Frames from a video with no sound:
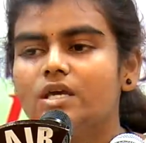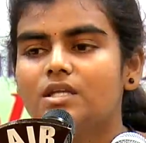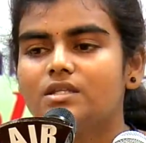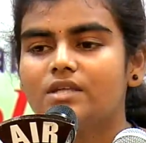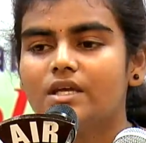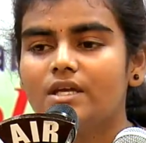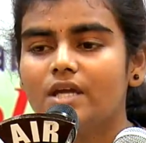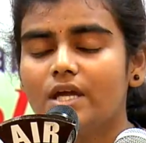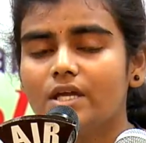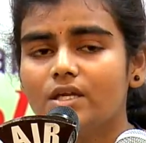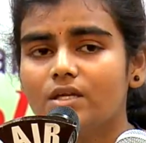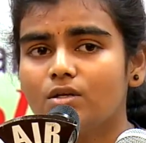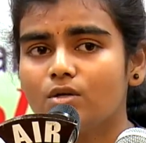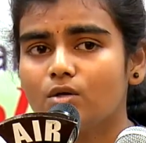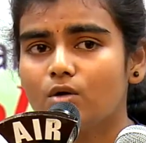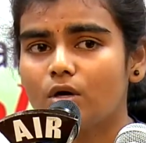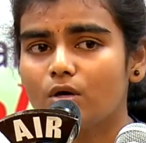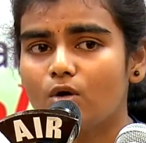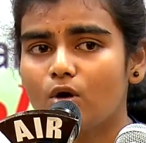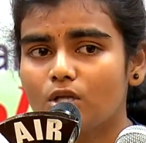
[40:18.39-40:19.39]
Then I
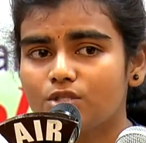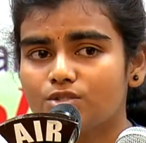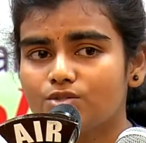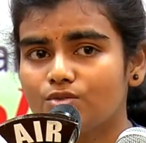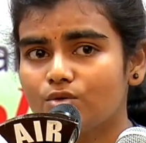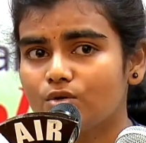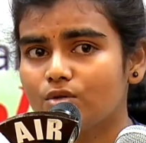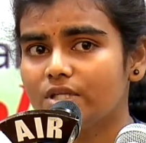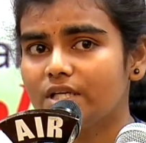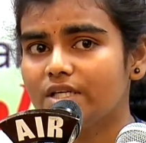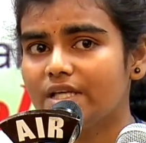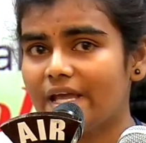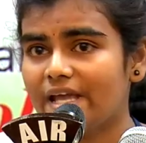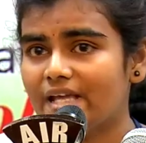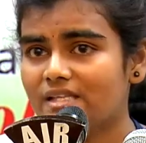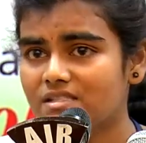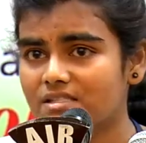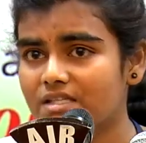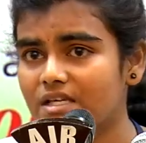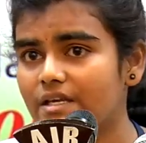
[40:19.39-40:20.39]
got to know that
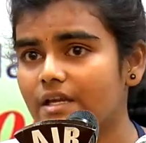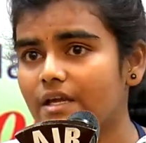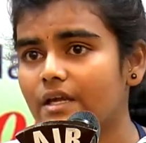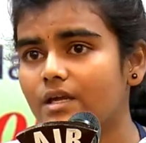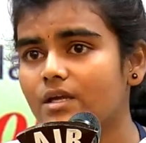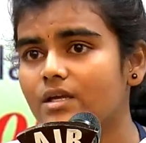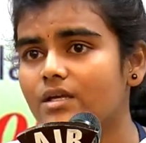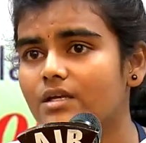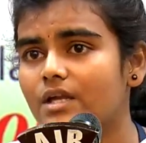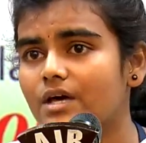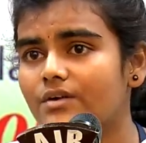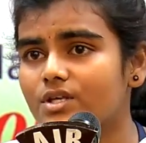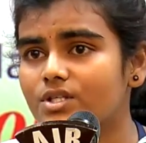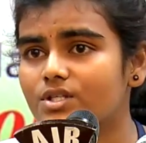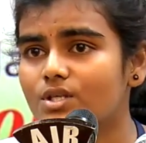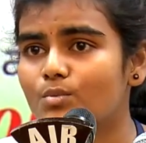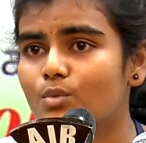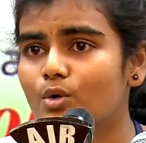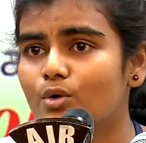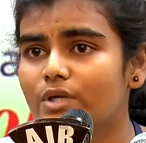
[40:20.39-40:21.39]
yesterday
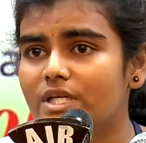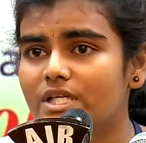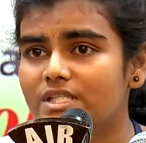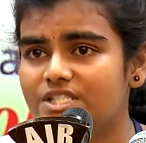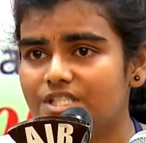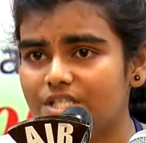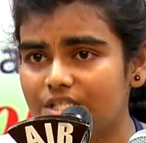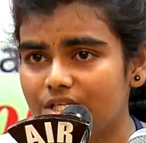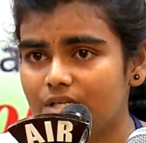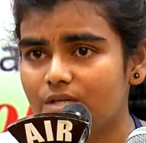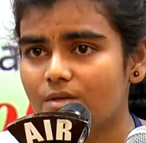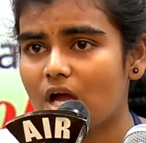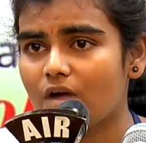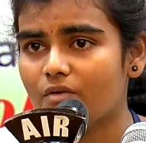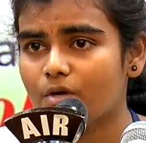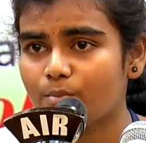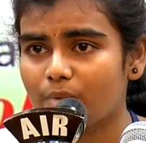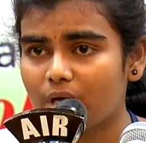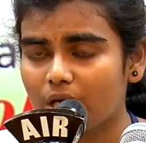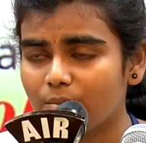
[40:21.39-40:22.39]
Narendra Modi ji,
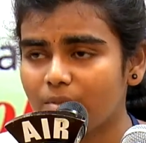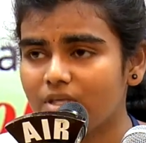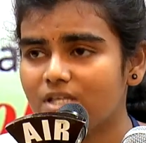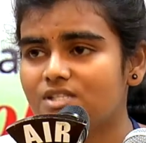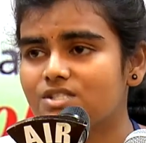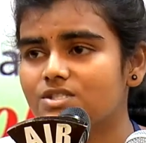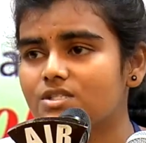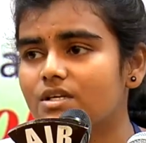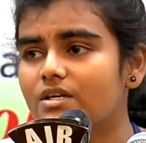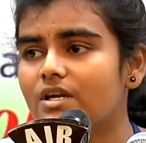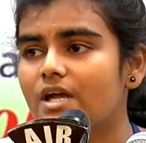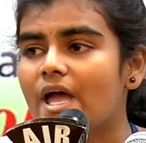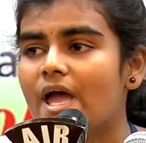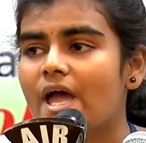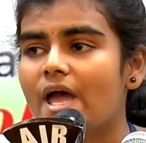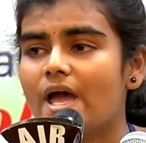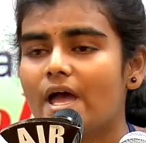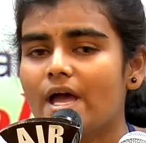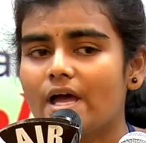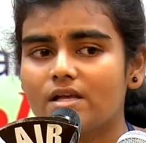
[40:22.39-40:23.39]
our Prime Minister,
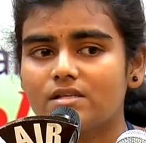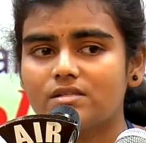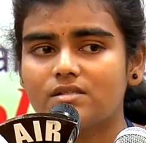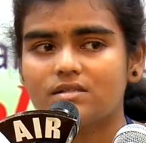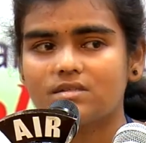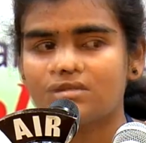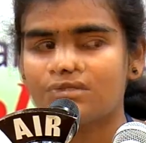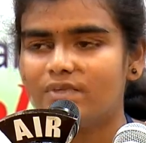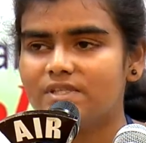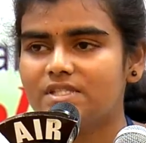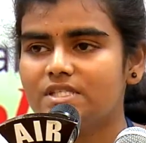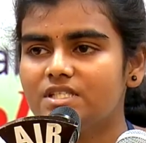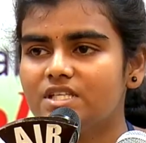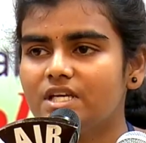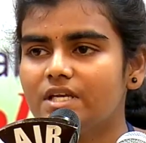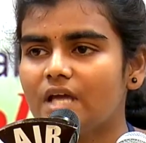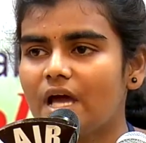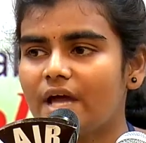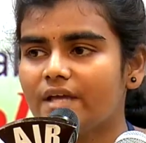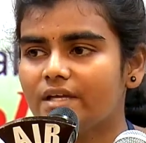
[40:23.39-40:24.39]
has
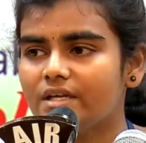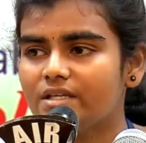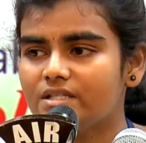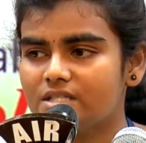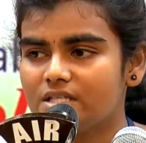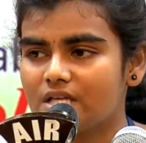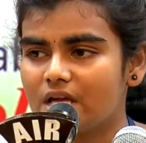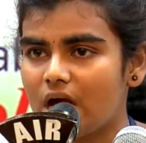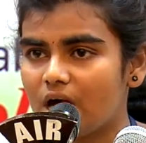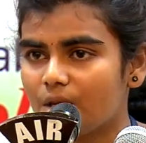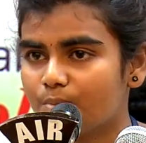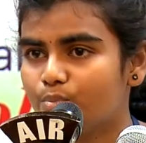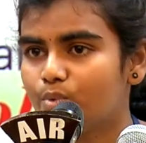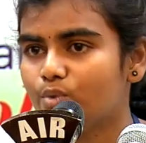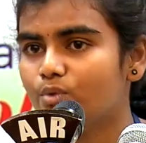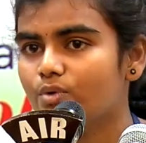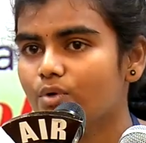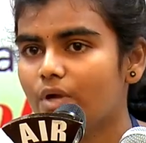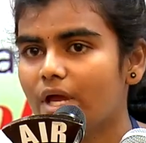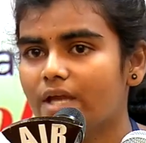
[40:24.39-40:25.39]
visited IIT
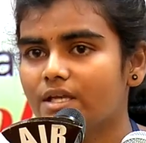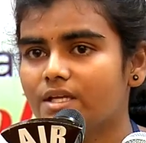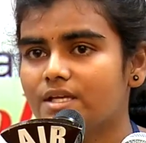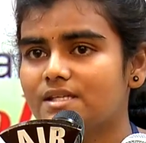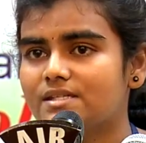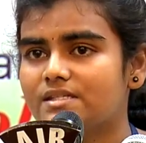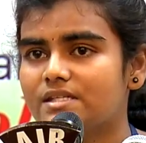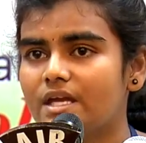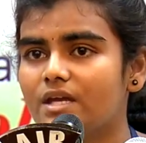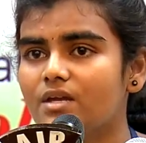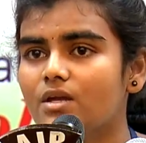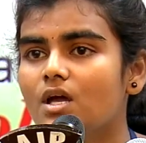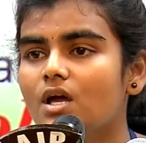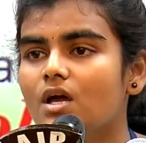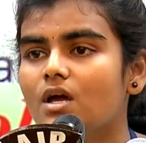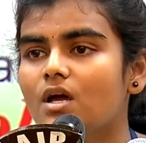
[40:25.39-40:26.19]
Kanpur, and he said